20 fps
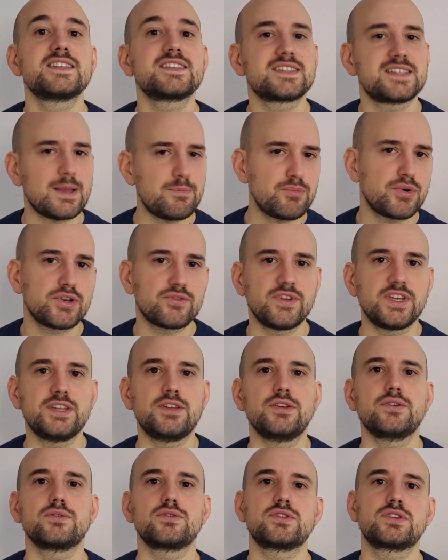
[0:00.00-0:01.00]
separate
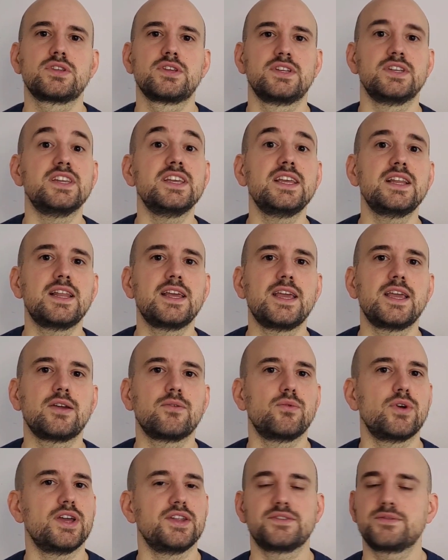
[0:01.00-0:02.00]
videos
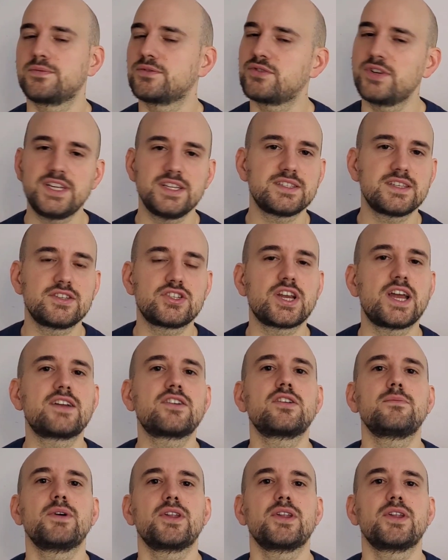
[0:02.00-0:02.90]
dealing with treaties in general,